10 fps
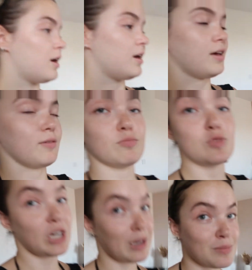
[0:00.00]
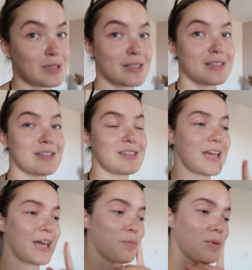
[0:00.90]
James is
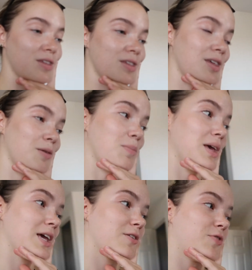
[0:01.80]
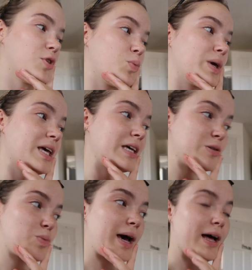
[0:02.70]
staying with me for the week
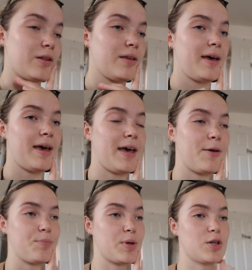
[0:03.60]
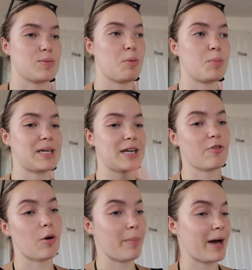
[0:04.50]
as well, because my mum and dad
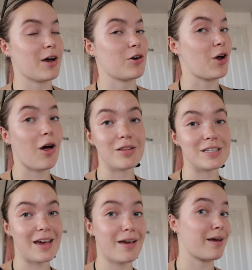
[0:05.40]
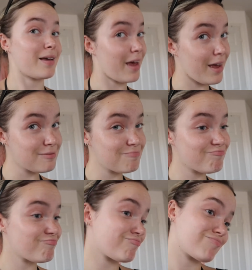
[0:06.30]
have gone back on holiday again.
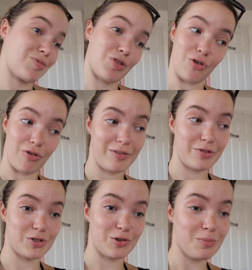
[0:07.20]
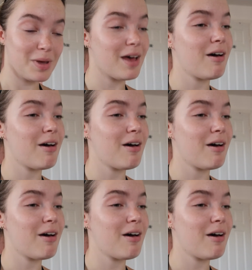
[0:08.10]
All right, for some.